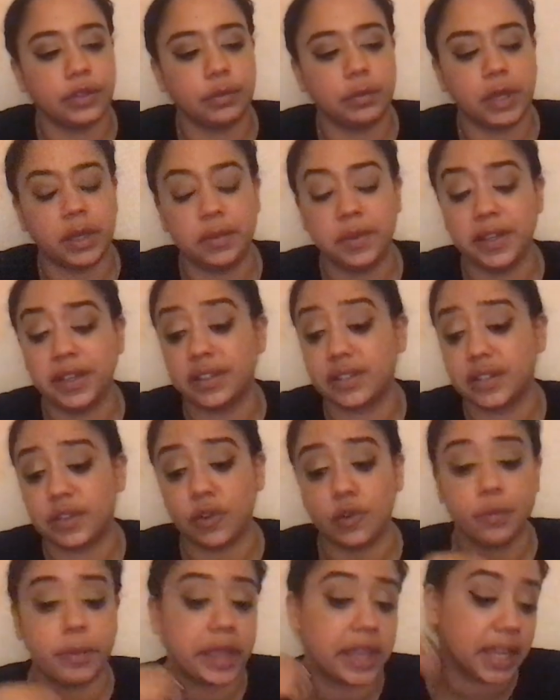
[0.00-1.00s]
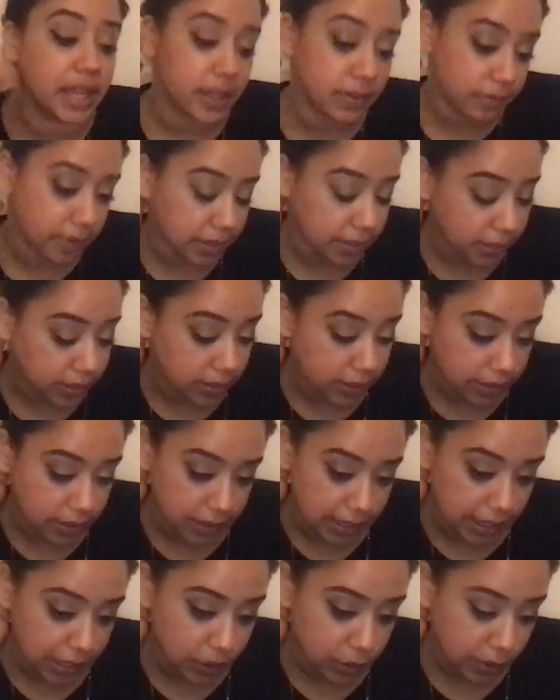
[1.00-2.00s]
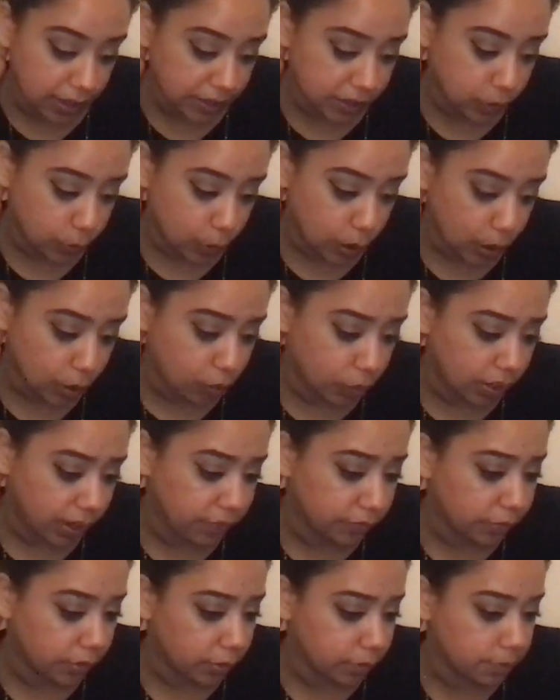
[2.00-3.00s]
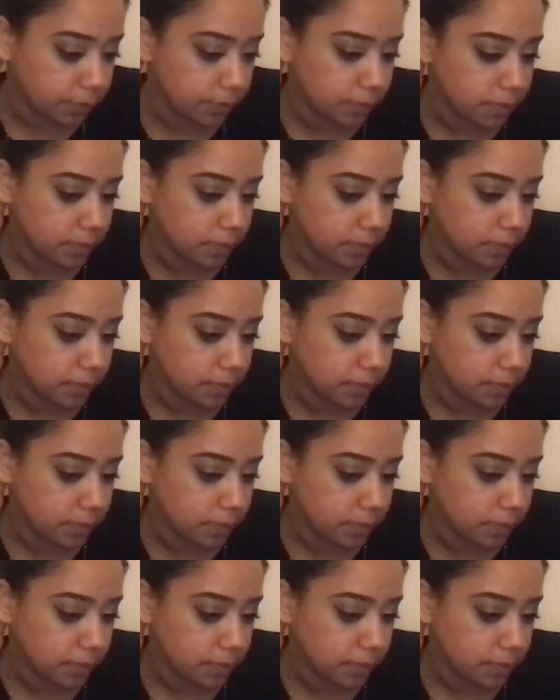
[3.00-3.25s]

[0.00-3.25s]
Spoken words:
maybe a soulmate even, that you had to walk away from.